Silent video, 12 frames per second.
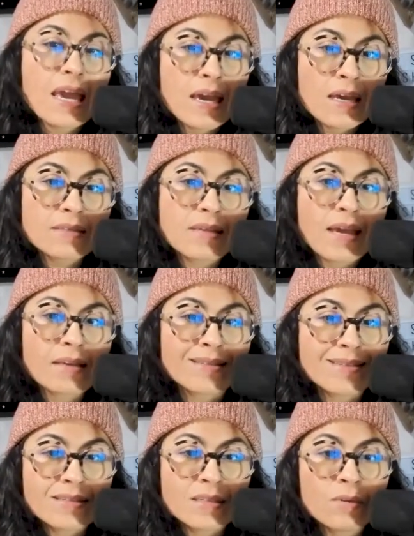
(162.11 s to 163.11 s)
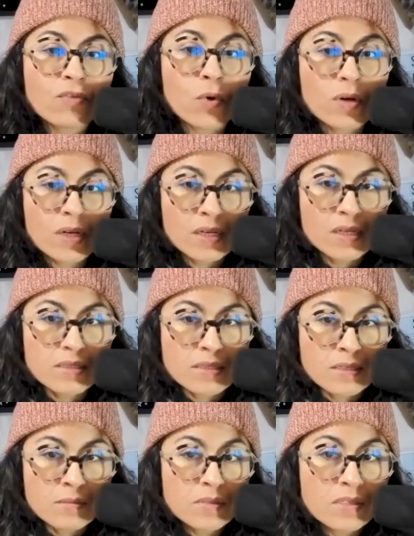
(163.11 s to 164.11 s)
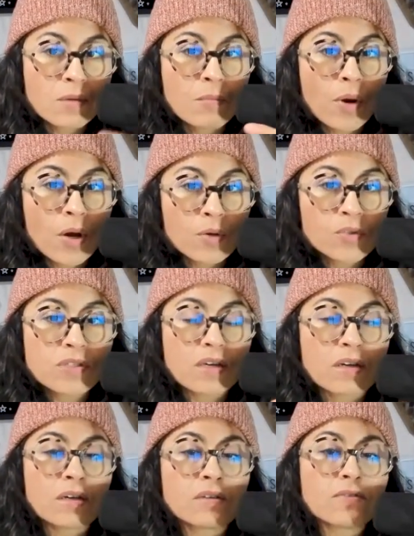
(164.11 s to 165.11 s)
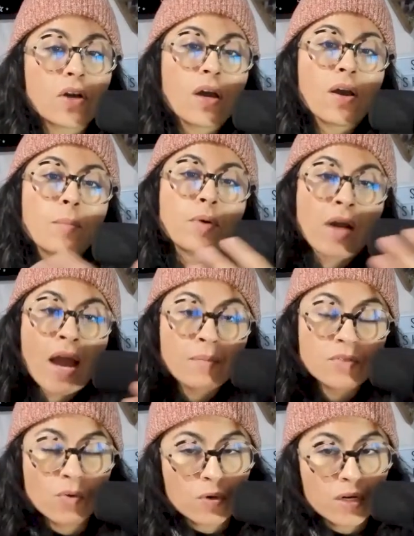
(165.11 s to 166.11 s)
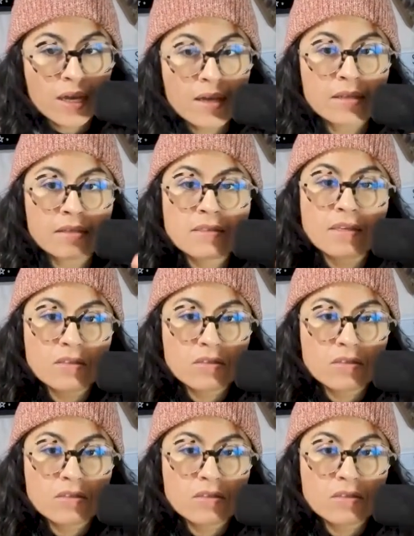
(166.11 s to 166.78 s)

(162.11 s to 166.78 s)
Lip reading: is a system of organisms composed of perhaps organs,